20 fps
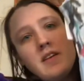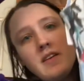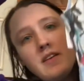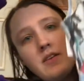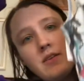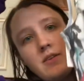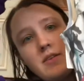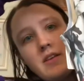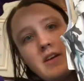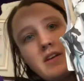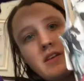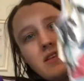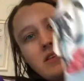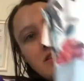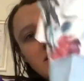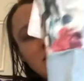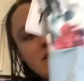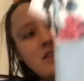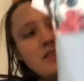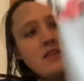So it's got
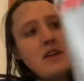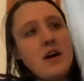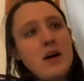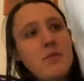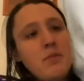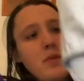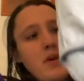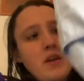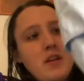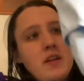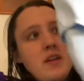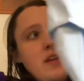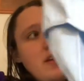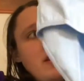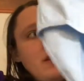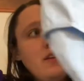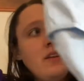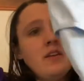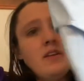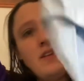this on the top and
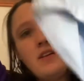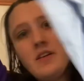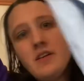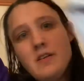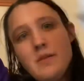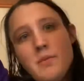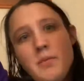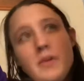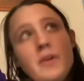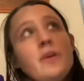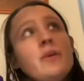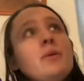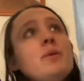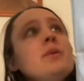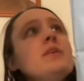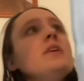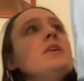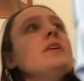then it's blue